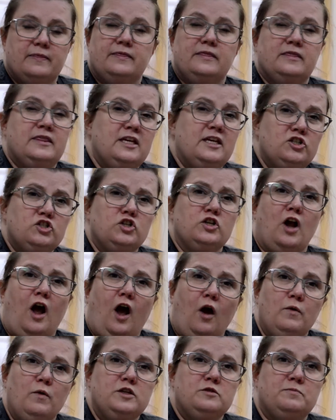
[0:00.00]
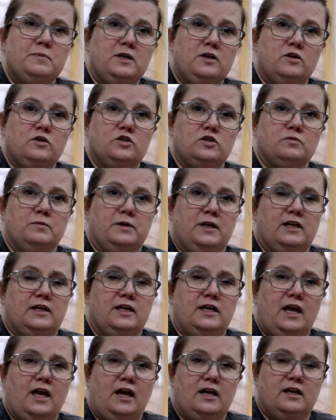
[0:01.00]
These should always be used when
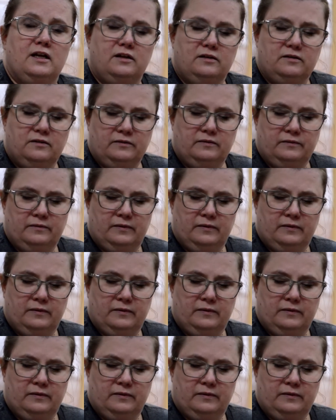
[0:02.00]
indicated.